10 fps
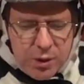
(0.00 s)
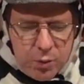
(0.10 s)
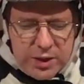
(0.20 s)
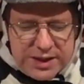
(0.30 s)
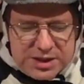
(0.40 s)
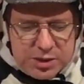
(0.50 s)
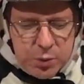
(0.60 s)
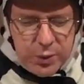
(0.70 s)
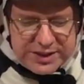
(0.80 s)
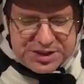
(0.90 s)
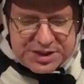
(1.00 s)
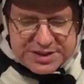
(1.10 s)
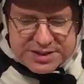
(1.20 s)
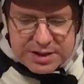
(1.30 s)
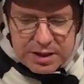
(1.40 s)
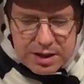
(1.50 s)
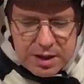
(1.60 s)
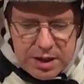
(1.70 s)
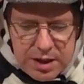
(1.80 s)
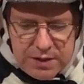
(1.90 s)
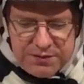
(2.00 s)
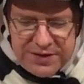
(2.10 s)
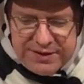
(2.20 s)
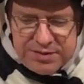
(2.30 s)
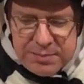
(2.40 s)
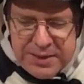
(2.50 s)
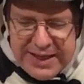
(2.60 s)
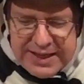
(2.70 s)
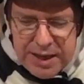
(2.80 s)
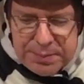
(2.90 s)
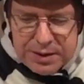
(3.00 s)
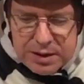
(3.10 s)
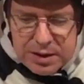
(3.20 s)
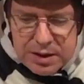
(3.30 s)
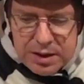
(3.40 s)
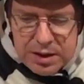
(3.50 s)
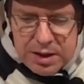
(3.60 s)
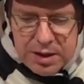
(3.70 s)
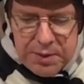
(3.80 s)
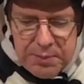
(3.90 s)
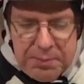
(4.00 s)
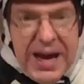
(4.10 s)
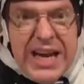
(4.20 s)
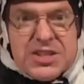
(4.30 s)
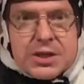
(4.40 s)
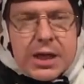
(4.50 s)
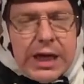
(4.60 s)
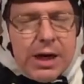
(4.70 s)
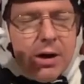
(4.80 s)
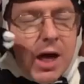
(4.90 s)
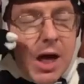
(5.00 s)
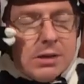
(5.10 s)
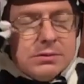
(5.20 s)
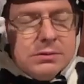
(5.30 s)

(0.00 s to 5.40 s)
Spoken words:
what is a witch's favorite makeup? Mascara.